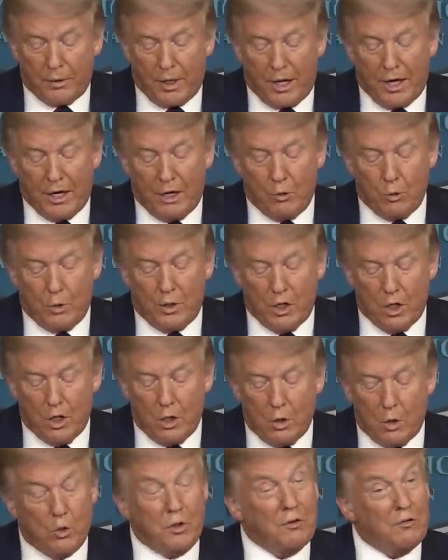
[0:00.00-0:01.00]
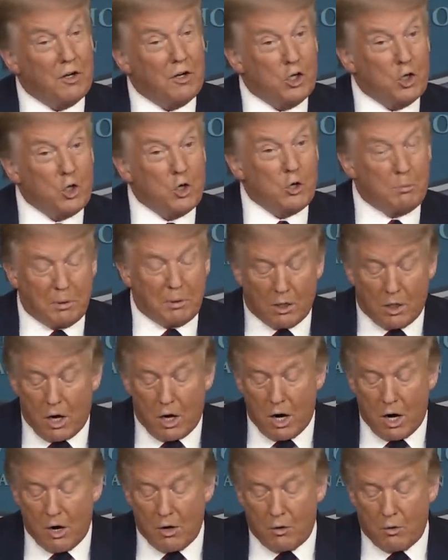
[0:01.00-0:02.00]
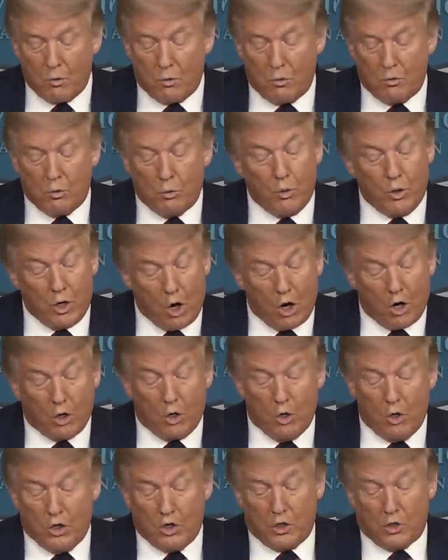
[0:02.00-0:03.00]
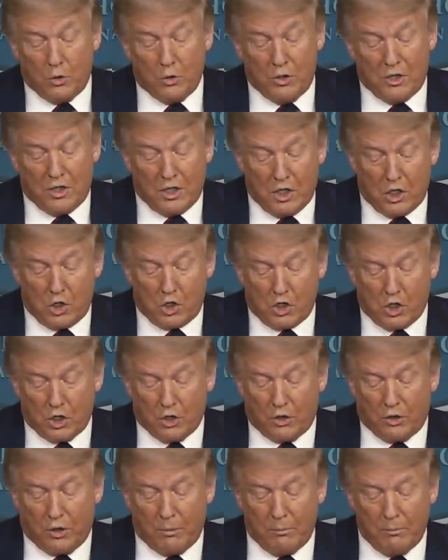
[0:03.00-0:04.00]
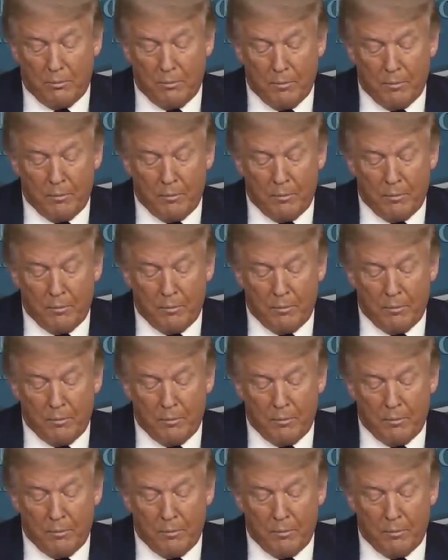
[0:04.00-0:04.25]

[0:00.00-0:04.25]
and we know who the vulnerable are, and we are going to indeed shield them.